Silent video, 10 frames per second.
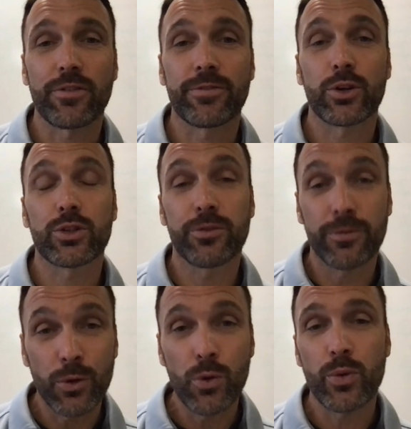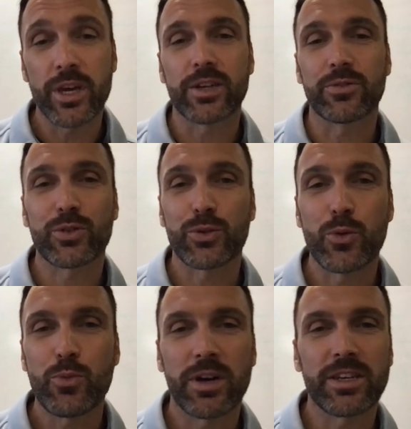first full week of
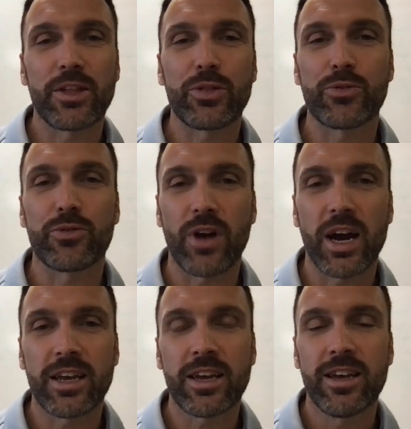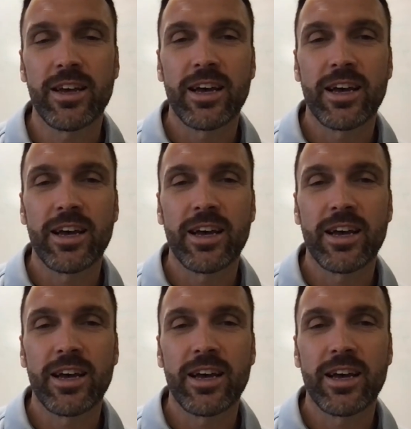school, Monday through Friday.